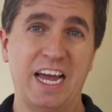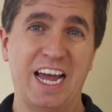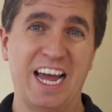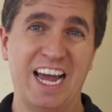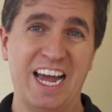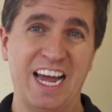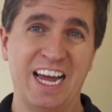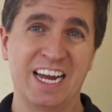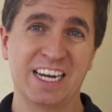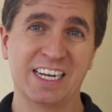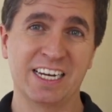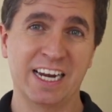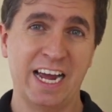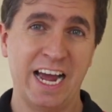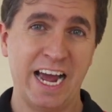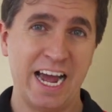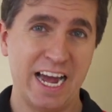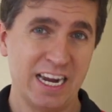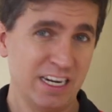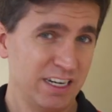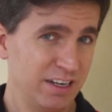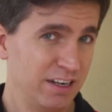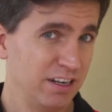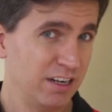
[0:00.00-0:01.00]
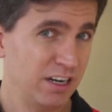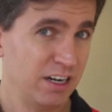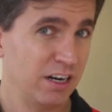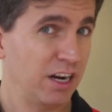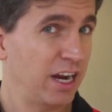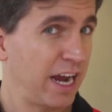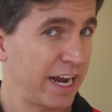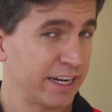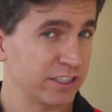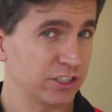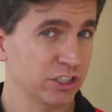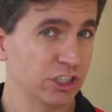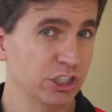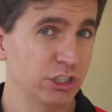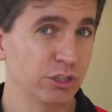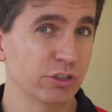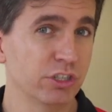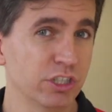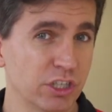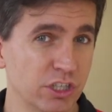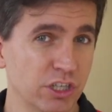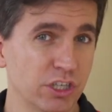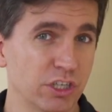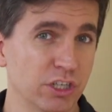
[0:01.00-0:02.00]
and had
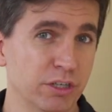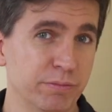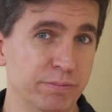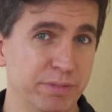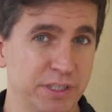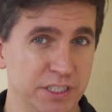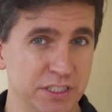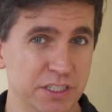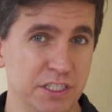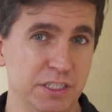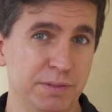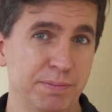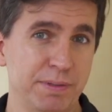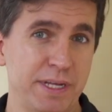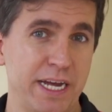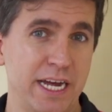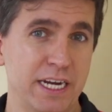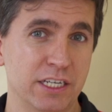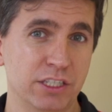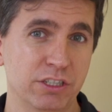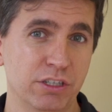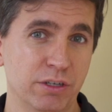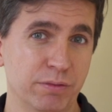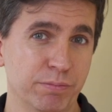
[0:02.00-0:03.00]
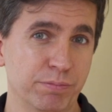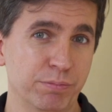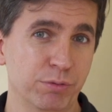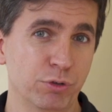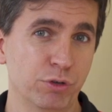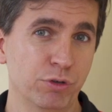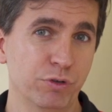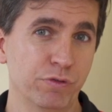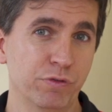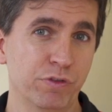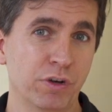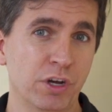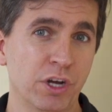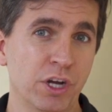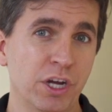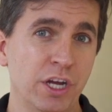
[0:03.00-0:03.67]
executed a good business plan to improve